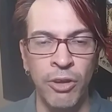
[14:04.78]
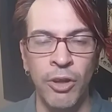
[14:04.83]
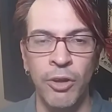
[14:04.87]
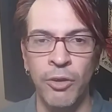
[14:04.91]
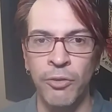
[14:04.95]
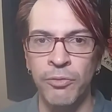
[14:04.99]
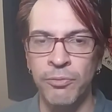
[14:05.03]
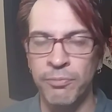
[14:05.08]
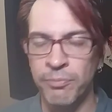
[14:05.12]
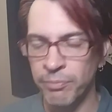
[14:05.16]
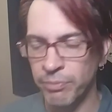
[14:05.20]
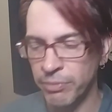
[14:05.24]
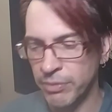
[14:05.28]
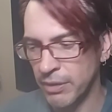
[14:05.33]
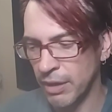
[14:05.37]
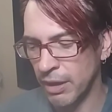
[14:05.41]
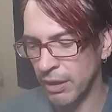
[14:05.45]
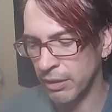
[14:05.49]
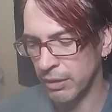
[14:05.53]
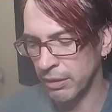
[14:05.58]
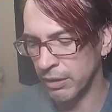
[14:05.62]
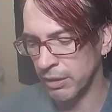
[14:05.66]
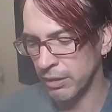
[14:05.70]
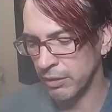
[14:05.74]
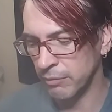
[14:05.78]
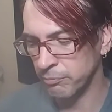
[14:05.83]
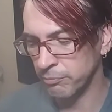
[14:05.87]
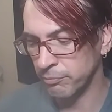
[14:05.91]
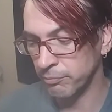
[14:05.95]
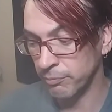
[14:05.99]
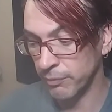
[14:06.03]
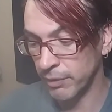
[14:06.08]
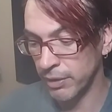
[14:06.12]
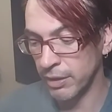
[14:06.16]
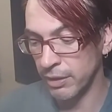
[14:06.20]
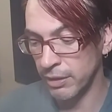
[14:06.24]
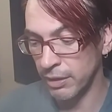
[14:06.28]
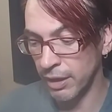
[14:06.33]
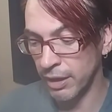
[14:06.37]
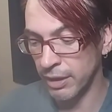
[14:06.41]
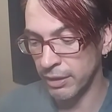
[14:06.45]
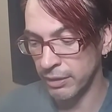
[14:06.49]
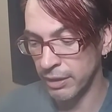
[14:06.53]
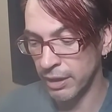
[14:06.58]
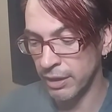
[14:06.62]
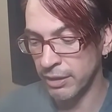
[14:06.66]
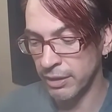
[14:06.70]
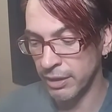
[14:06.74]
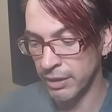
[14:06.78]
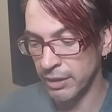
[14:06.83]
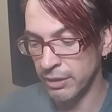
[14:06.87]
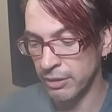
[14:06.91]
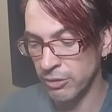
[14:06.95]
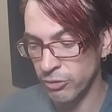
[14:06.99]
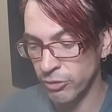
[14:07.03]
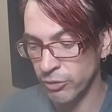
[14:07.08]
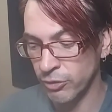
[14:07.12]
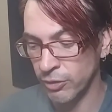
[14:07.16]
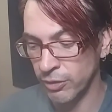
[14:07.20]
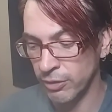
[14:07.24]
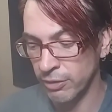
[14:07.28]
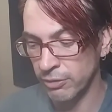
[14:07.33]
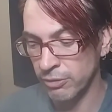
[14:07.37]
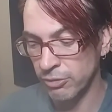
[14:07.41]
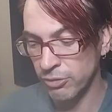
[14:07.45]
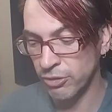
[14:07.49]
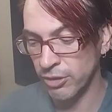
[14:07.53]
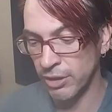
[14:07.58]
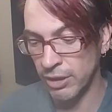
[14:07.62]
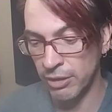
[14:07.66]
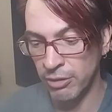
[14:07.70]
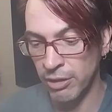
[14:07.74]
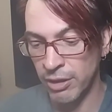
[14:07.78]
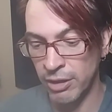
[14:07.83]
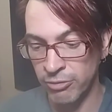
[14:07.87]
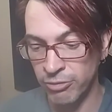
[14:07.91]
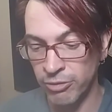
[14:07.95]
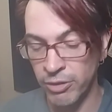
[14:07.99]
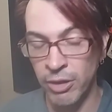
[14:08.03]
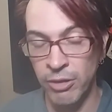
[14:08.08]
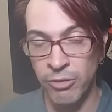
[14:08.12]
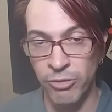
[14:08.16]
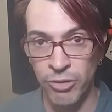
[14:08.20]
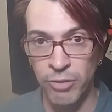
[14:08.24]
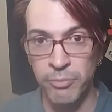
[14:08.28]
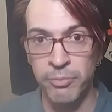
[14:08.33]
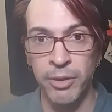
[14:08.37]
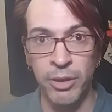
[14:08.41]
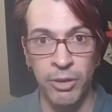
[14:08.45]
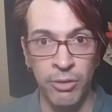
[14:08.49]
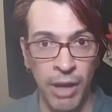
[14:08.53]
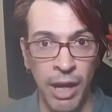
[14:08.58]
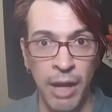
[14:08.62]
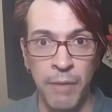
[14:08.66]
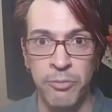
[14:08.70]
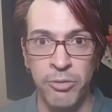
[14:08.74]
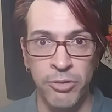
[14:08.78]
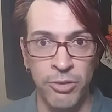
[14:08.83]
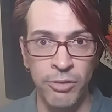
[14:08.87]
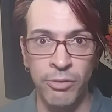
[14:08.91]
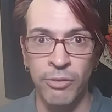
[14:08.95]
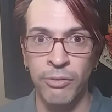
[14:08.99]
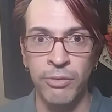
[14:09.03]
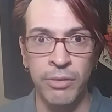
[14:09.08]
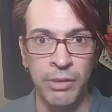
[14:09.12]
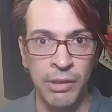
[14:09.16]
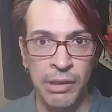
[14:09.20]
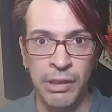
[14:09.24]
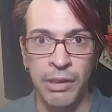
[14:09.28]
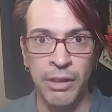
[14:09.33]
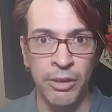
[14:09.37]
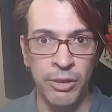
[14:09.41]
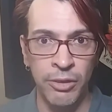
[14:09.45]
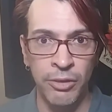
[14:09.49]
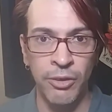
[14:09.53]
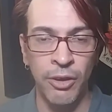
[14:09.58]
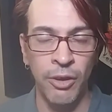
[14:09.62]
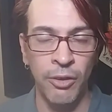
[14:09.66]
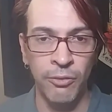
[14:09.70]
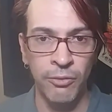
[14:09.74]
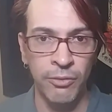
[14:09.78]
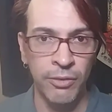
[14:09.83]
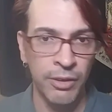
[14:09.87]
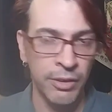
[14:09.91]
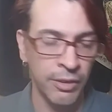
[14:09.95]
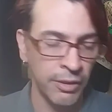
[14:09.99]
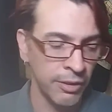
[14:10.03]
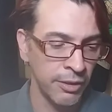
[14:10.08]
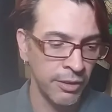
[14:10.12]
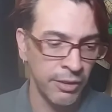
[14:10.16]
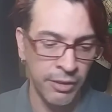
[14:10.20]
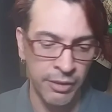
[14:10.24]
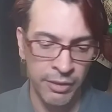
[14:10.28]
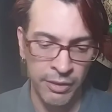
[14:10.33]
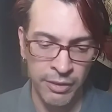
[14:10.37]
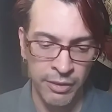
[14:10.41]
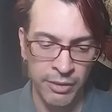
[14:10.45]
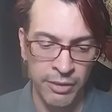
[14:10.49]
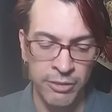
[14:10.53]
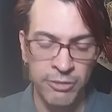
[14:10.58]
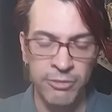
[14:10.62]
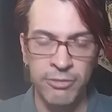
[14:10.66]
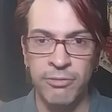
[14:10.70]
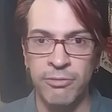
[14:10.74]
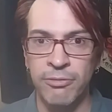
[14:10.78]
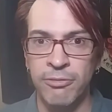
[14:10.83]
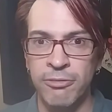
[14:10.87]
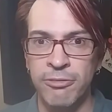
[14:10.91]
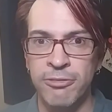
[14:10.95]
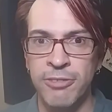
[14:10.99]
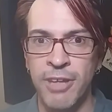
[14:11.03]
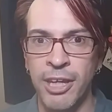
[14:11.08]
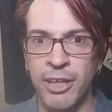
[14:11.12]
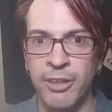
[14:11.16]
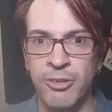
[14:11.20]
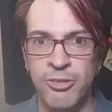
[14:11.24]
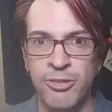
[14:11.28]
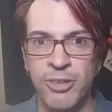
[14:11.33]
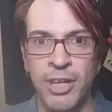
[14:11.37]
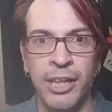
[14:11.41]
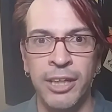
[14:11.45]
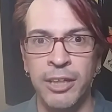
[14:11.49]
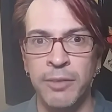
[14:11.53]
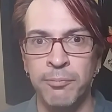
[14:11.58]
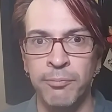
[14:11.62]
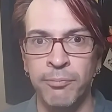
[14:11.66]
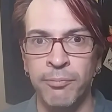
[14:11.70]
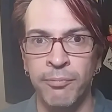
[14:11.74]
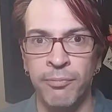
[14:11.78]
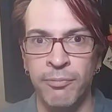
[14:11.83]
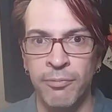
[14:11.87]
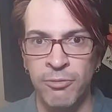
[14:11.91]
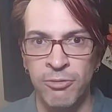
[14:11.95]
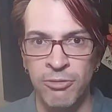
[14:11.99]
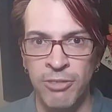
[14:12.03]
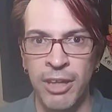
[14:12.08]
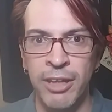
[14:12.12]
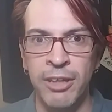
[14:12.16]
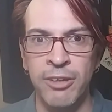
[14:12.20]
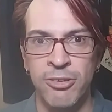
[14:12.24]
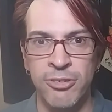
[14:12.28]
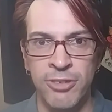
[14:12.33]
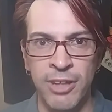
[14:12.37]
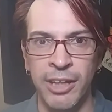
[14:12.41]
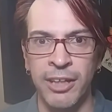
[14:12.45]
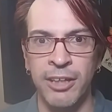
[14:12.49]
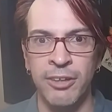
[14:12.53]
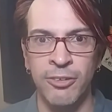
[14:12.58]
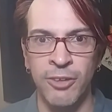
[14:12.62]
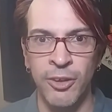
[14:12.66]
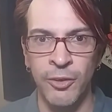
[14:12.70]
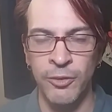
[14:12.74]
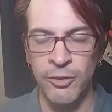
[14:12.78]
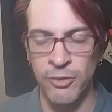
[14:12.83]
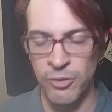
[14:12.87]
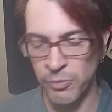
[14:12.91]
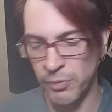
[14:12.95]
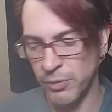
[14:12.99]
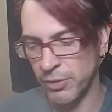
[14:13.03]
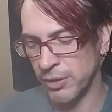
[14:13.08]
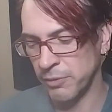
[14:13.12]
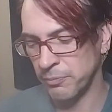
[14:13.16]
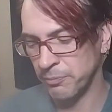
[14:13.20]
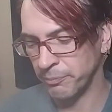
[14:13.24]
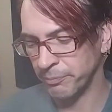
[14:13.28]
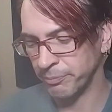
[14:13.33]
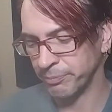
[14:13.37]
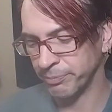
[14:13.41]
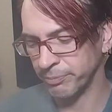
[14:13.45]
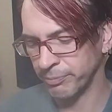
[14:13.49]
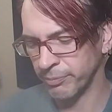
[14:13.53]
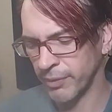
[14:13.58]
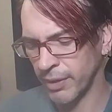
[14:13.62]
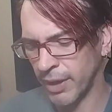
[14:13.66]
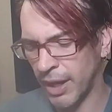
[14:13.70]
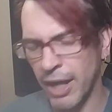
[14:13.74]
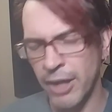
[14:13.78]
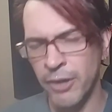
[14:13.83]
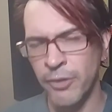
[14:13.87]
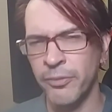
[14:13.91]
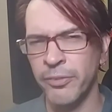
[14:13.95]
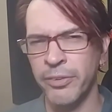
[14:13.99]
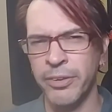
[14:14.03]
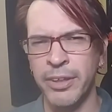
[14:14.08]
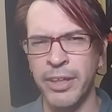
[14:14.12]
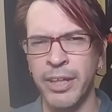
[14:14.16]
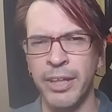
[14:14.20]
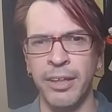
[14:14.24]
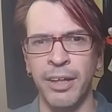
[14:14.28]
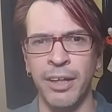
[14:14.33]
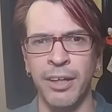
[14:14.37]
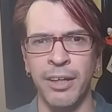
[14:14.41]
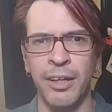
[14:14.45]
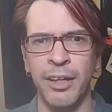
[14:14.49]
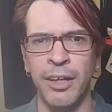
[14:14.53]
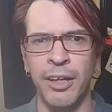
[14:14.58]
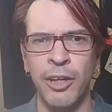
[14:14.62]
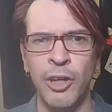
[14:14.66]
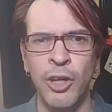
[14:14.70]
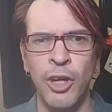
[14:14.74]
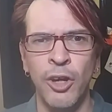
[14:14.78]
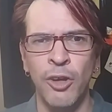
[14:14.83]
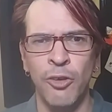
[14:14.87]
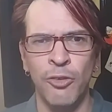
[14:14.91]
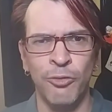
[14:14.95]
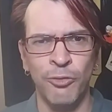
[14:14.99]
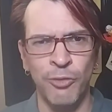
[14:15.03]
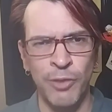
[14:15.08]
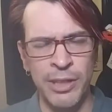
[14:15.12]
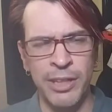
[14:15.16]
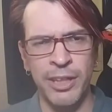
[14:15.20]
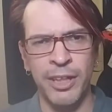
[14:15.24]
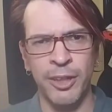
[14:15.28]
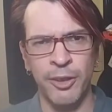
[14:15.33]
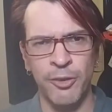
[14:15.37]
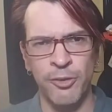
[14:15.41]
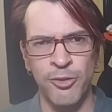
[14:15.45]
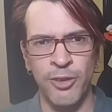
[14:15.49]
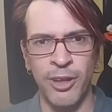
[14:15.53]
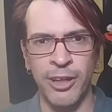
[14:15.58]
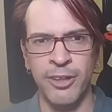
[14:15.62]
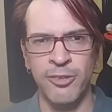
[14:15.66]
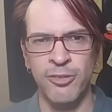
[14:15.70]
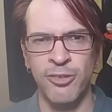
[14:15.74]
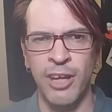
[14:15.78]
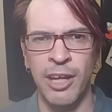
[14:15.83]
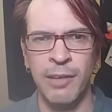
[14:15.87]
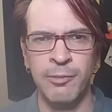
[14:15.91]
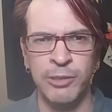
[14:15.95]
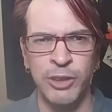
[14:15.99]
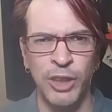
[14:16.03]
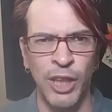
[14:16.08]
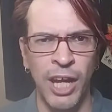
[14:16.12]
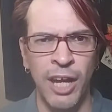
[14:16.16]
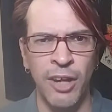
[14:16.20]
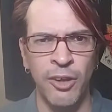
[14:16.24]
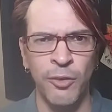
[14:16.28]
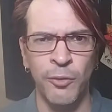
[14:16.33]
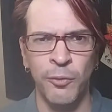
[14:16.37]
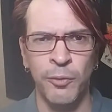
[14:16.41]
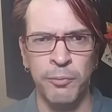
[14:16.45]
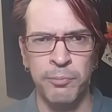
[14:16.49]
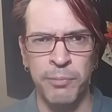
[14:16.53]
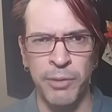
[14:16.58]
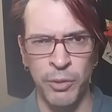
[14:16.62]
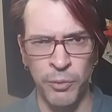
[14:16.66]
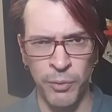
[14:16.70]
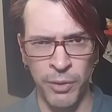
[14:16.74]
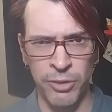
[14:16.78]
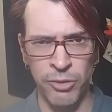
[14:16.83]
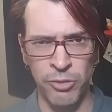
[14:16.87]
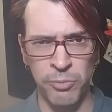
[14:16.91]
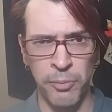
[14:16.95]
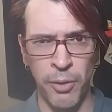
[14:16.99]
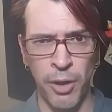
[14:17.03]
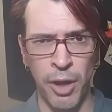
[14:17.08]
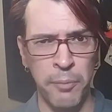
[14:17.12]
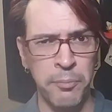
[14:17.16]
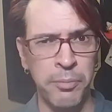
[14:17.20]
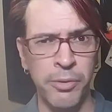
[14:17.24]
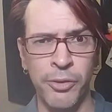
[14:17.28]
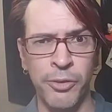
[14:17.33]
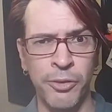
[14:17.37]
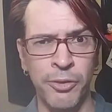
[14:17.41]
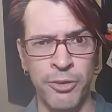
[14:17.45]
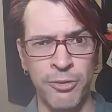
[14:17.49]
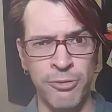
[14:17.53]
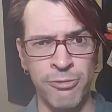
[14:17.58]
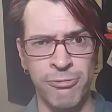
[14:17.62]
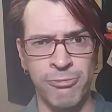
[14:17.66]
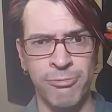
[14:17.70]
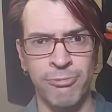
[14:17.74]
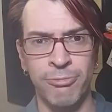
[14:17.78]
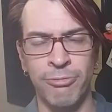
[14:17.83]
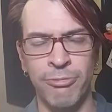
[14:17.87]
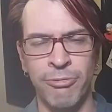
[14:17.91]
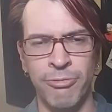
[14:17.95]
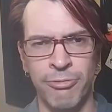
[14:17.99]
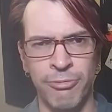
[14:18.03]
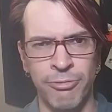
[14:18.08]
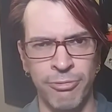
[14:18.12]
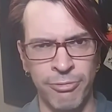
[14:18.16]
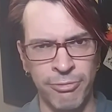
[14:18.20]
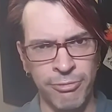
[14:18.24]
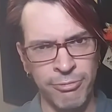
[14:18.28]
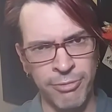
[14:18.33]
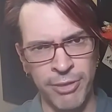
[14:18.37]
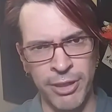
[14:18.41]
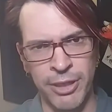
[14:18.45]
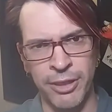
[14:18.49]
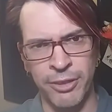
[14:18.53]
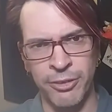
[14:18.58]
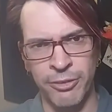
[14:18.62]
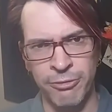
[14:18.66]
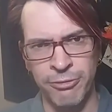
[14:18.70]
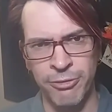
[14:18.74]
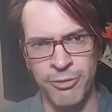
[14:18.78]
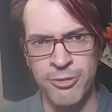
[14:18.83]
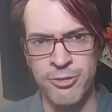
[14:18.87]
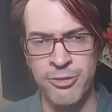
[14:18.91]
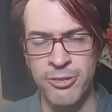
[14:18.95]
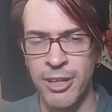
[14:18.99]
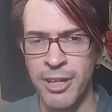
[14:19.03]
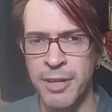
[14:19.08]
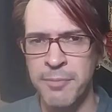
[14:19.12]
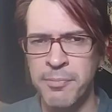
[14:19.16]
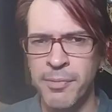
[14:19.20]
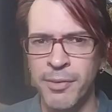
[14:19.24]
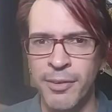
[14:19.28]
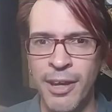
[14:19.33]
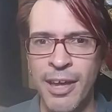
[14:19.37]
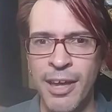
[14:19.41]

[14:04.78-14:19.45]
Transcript: own. I think it is good. If something grabs you, you know, take a second notice with it. I don't think reading a second time channel would be quite as popular as reading the first time.